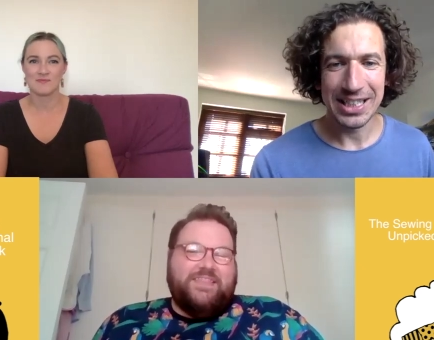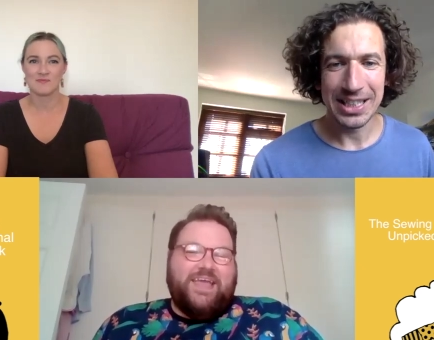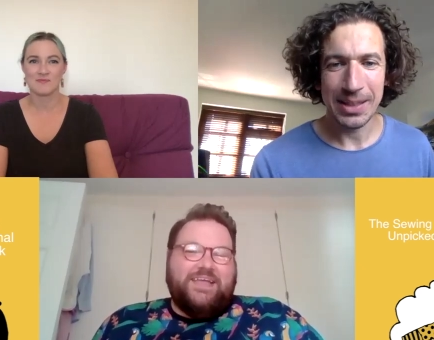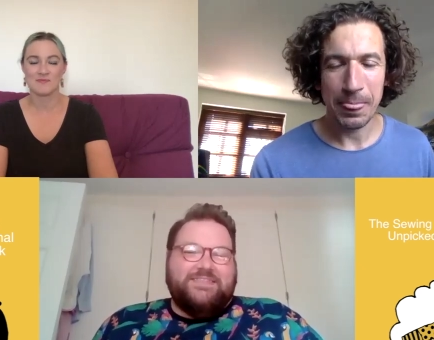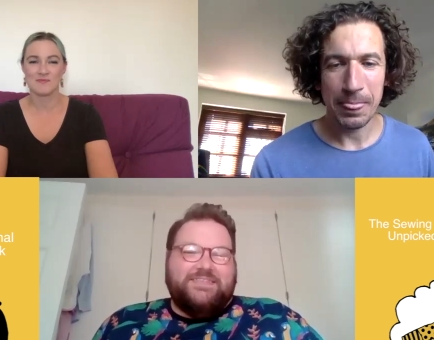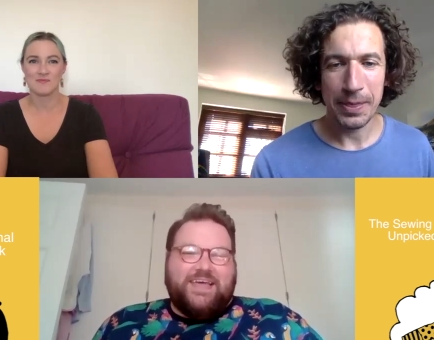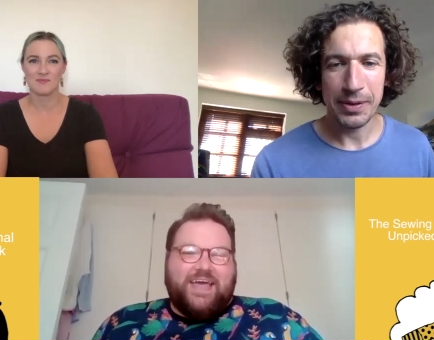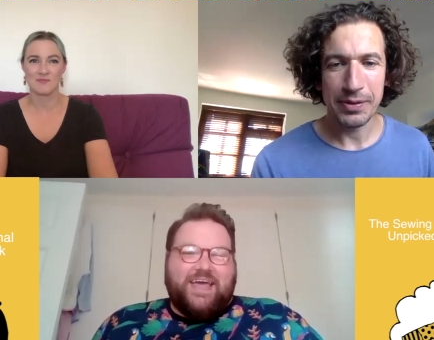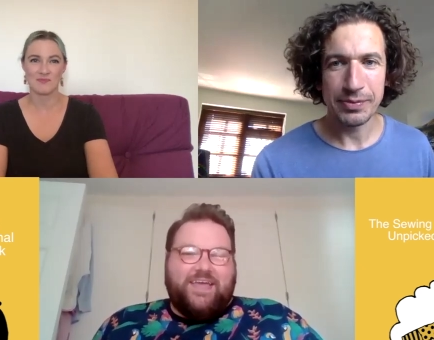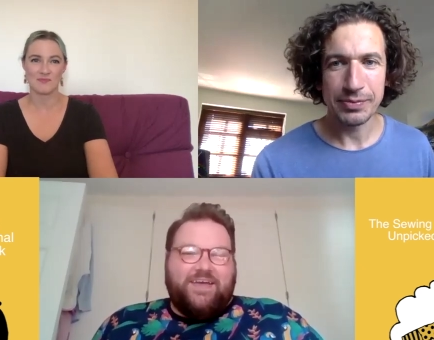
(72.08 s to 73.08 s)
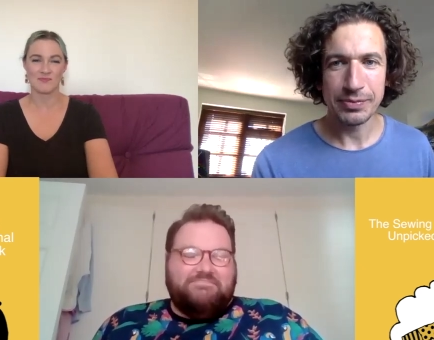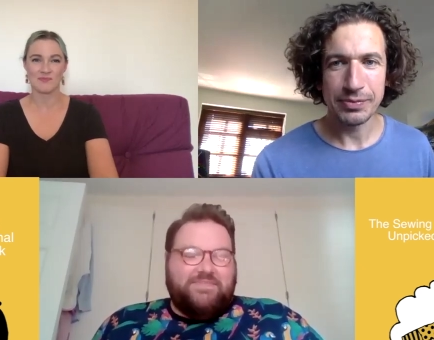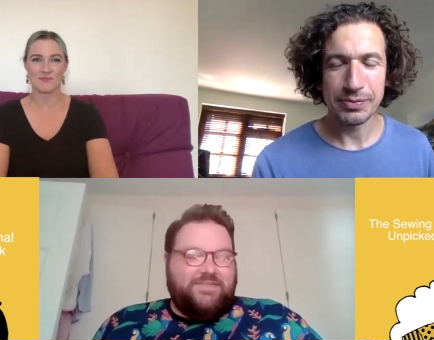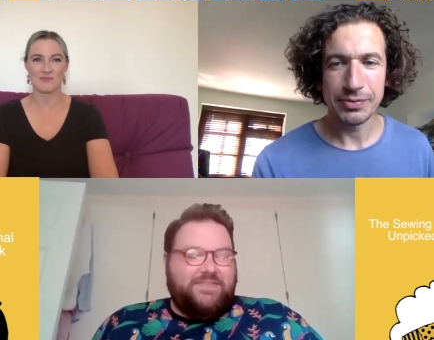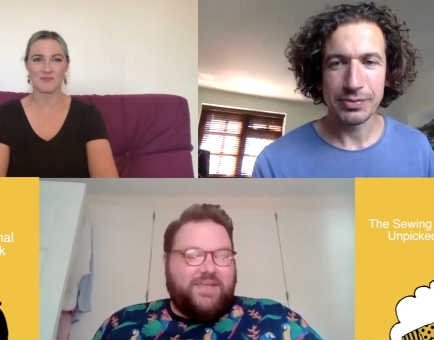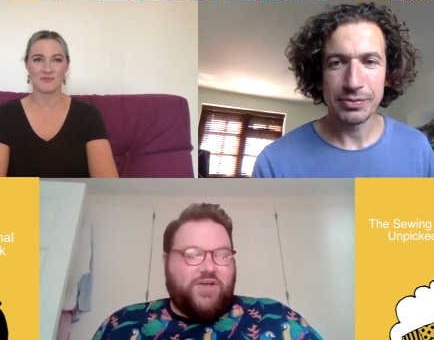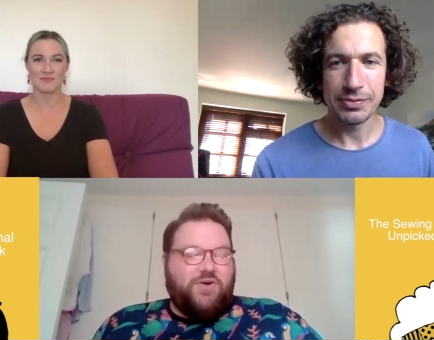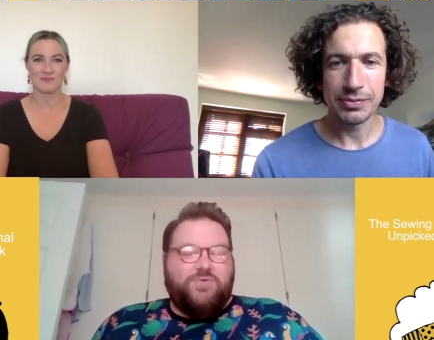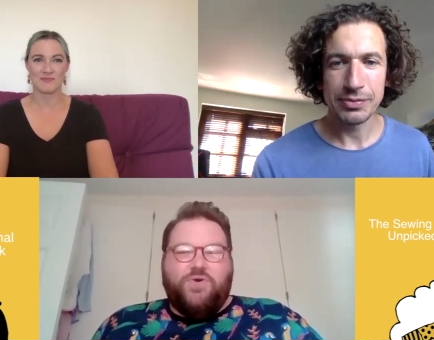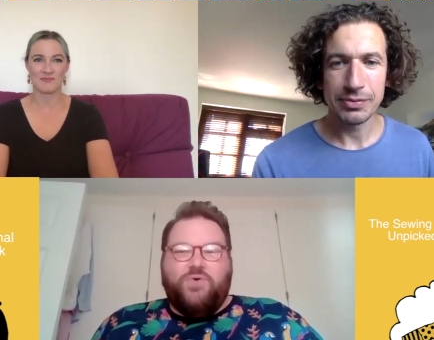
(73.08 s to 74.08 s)
Speaker 1: at the end of the day,
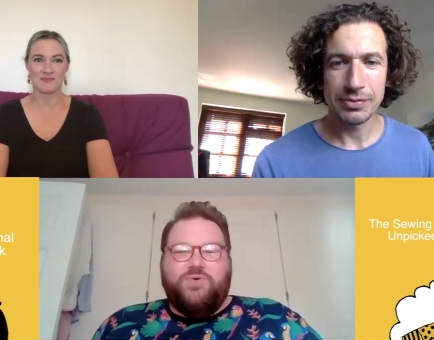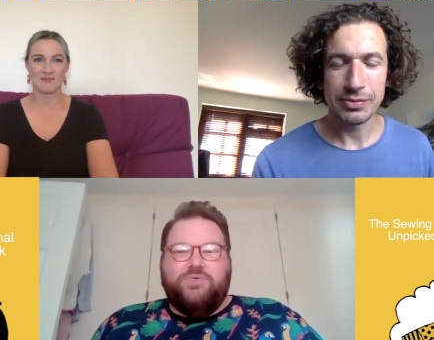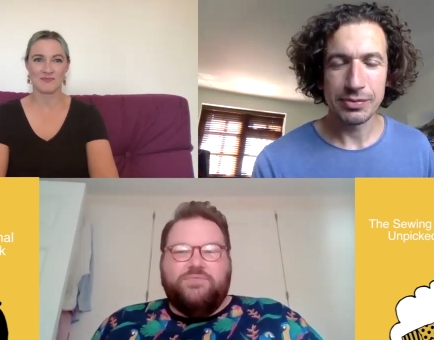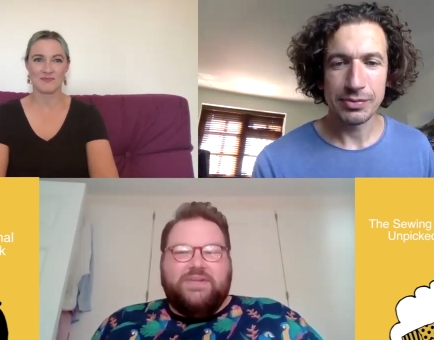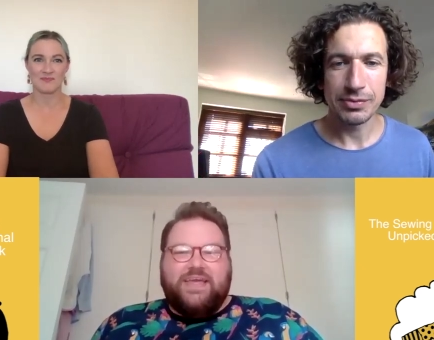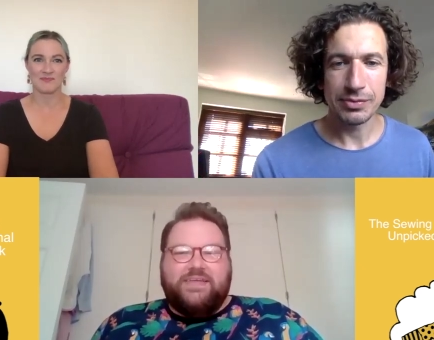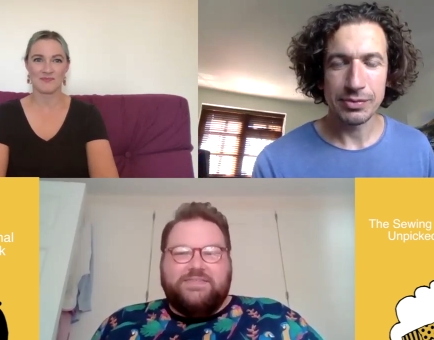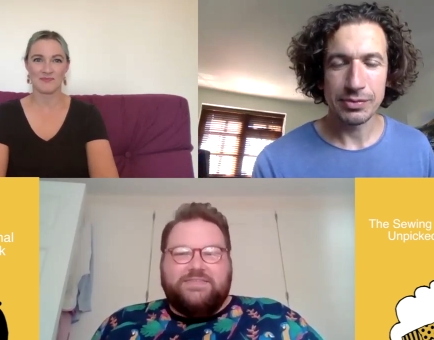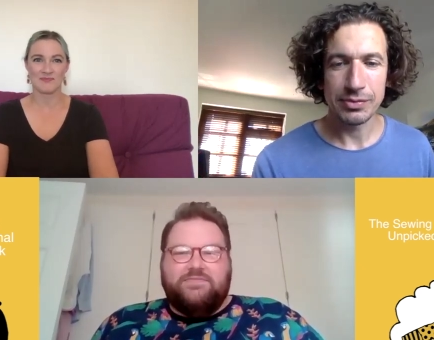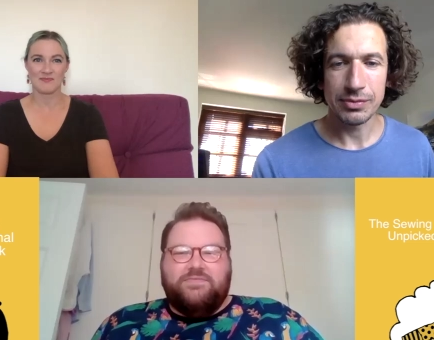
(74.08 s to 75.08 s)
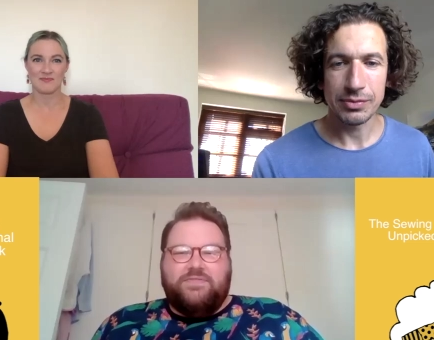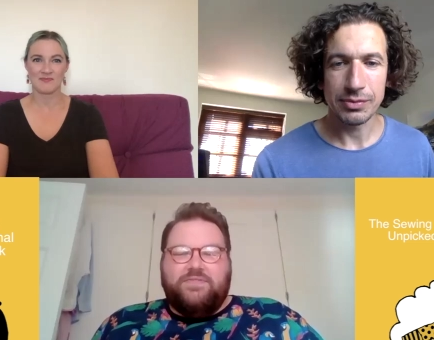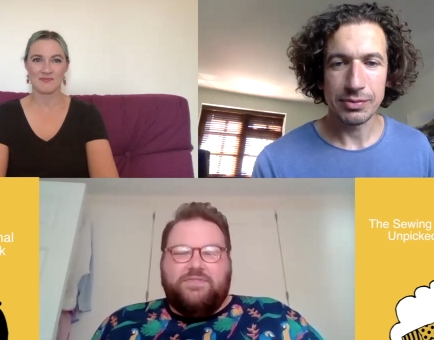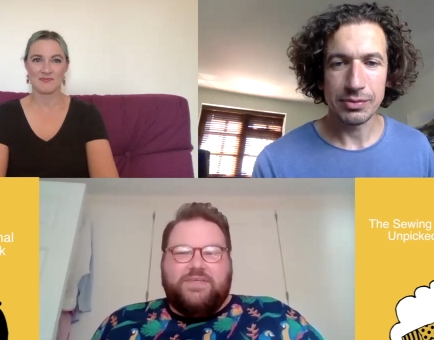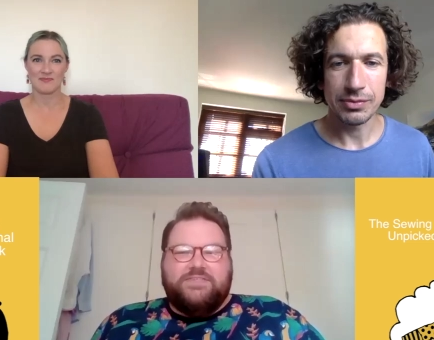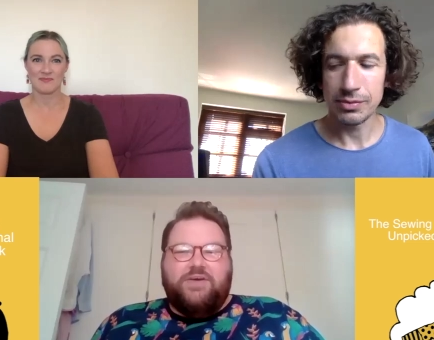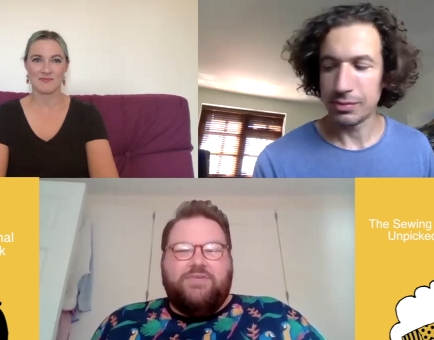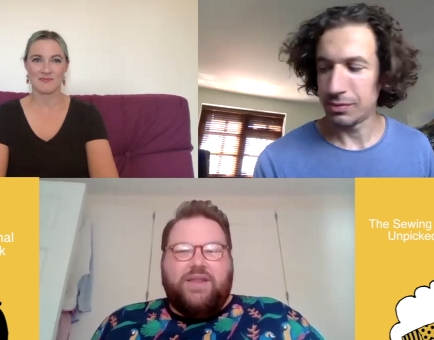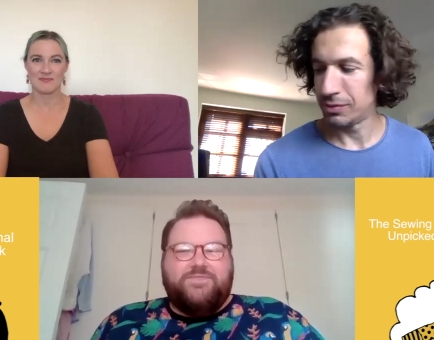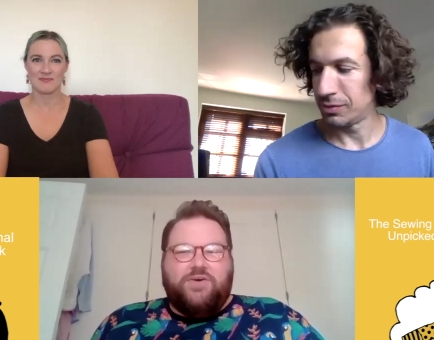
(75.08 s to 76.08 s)
Nicole or Liz, there's no
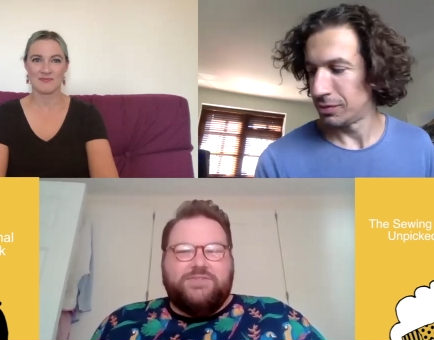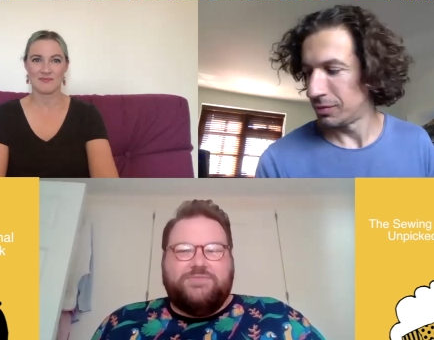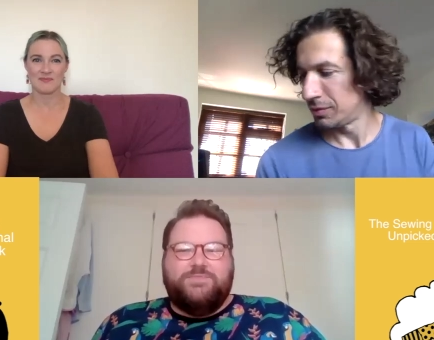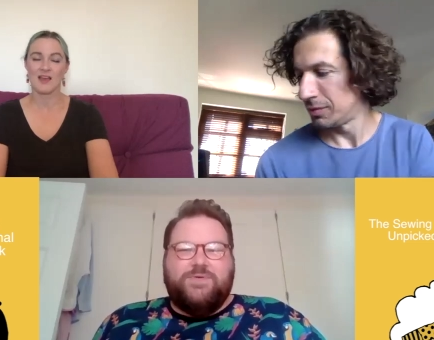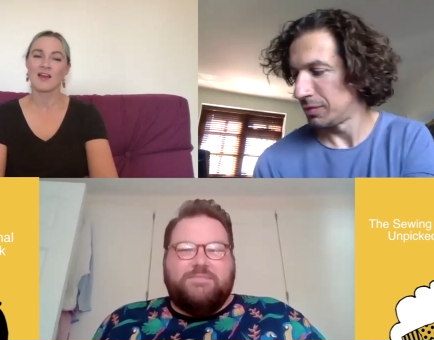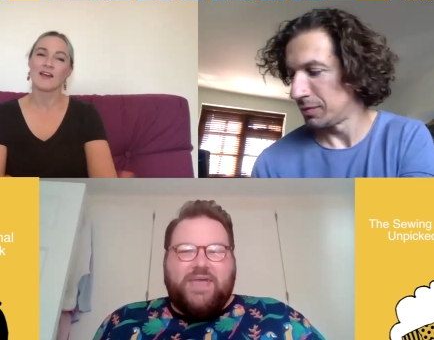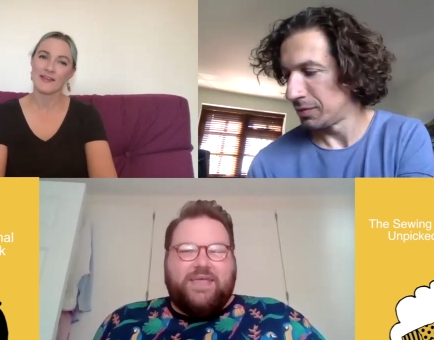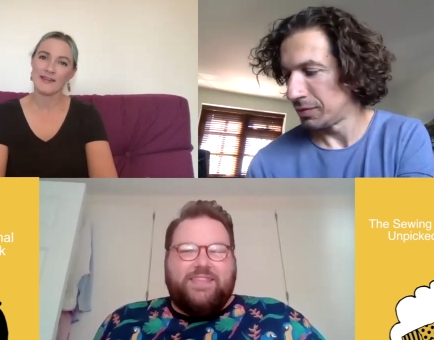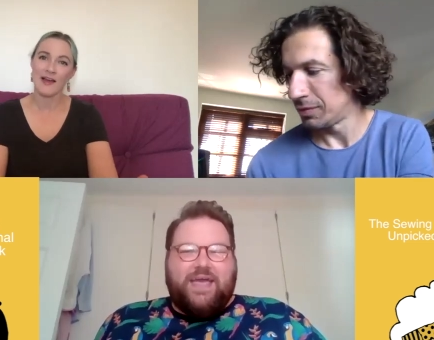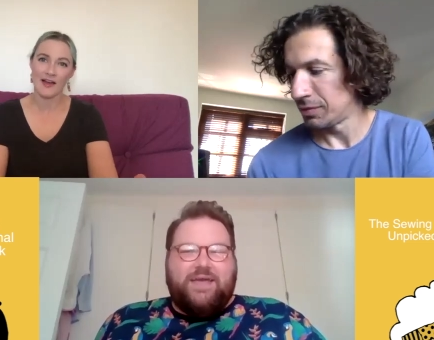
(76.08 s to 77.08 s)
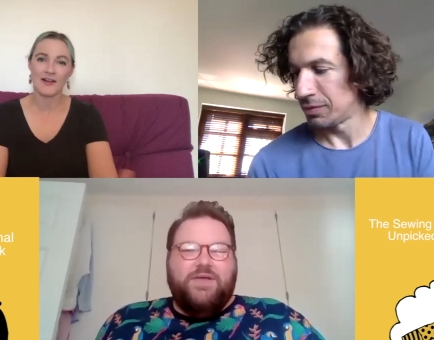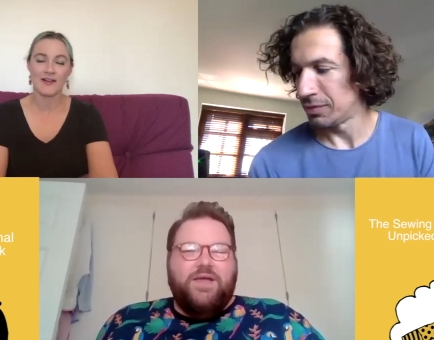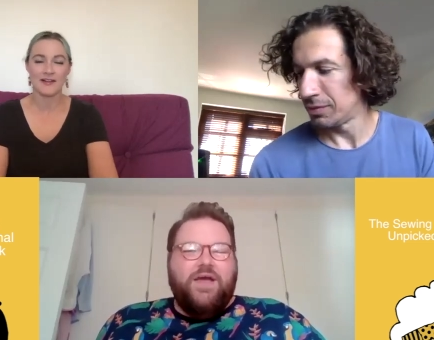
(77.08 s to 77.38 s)
love lost between me and them.